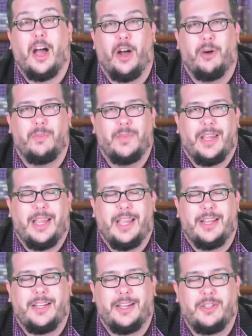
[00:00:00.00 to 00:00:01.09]
Oh,
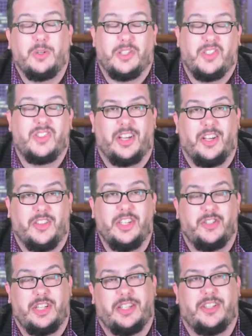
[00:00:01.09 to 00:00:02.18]
and you can suck on
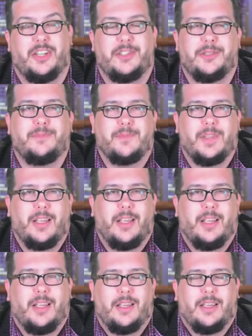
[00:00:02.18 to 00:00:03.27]
these chestnuts.
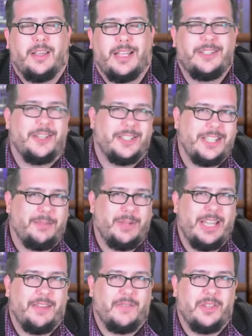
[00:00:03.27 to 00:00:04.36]
That's all the time
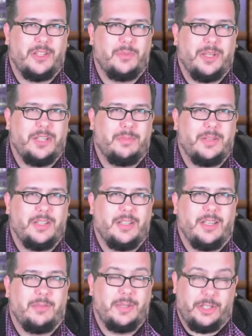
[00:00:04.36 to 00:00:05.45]
we have for this week.
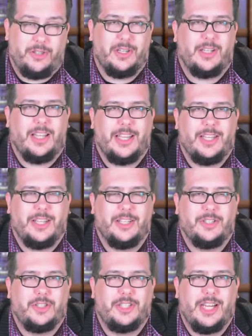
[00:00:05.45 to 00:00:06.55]
Be sure to like
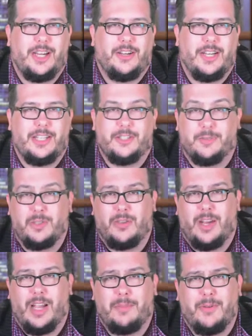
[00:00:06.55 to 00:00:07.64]
and share and
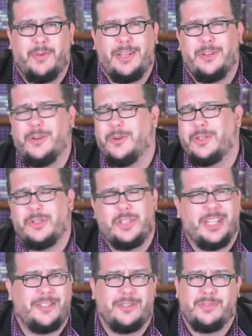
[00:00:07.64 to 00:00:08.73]
subscribe. If we can grow this
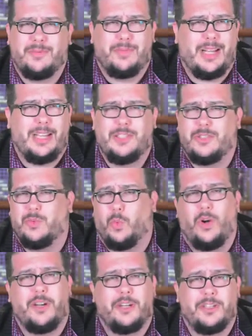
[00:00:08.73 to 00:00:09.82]
channel by just
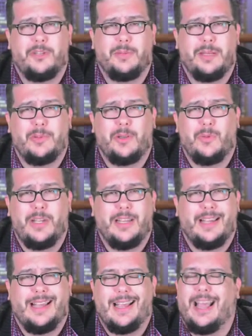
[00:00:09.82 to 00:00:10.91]
1 or 2 people a week,
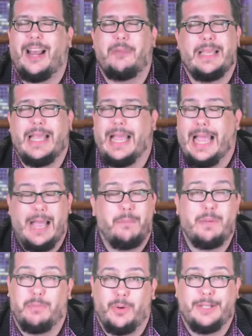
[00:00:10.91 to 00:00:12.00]
I would be a
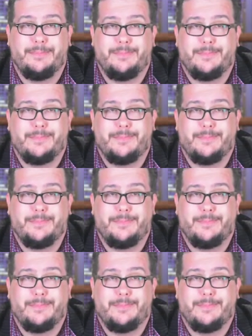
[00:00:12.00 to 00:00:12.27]
happy boy.